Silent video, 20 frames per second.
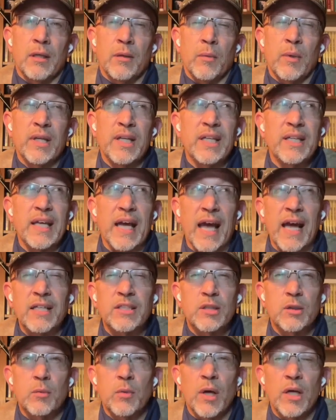We need to
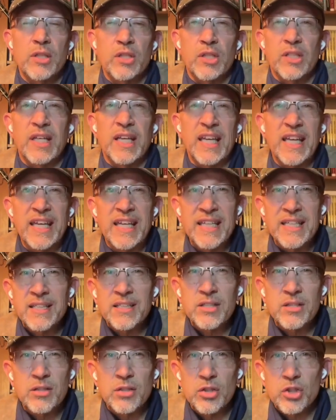ask the question,
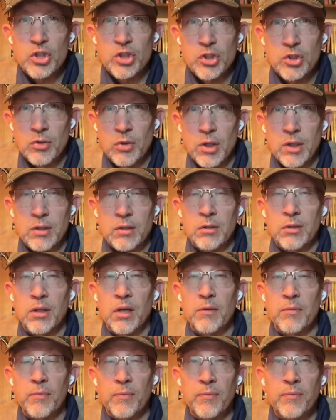is the struggle
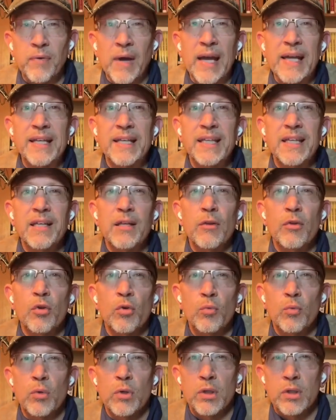of finding
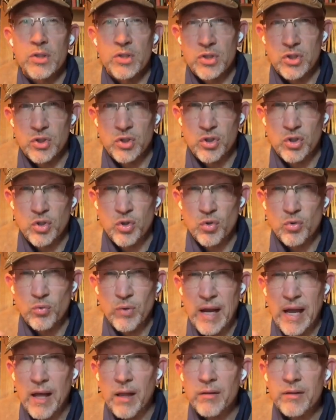the words to
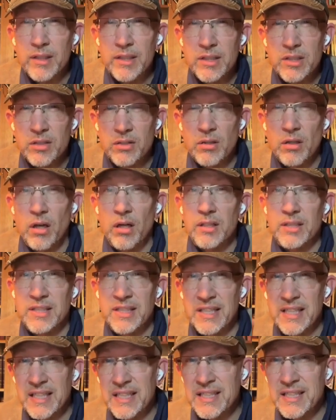corral these thoughts,
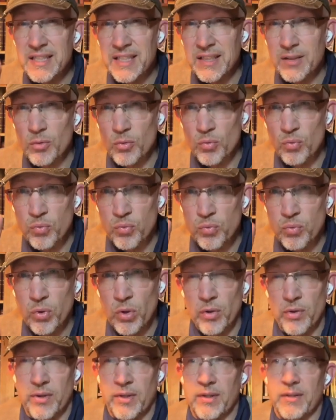is it
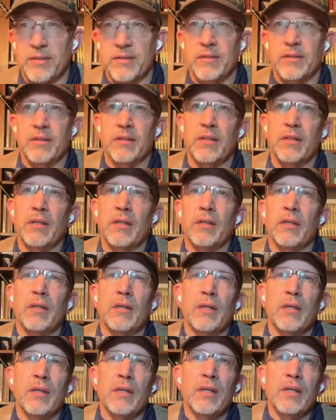worth it?
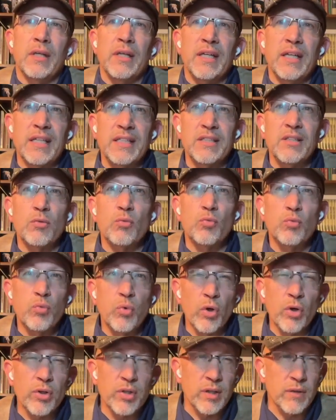Is it
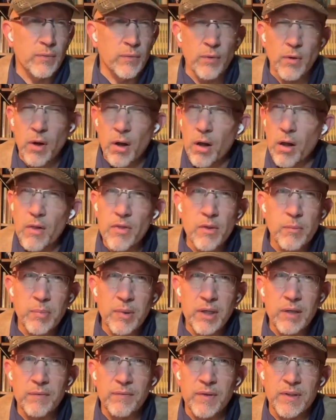worth it for all the
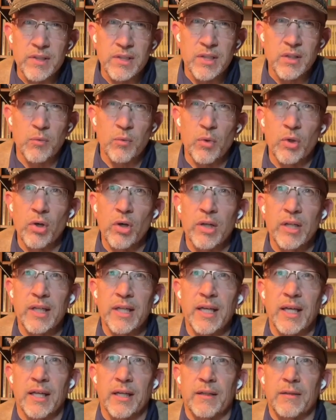benefits that we're going to
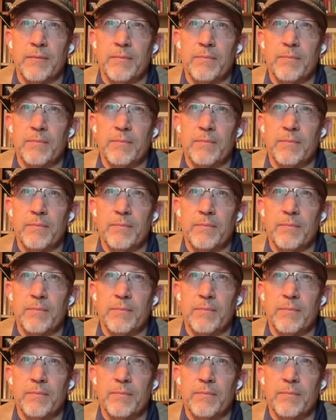get?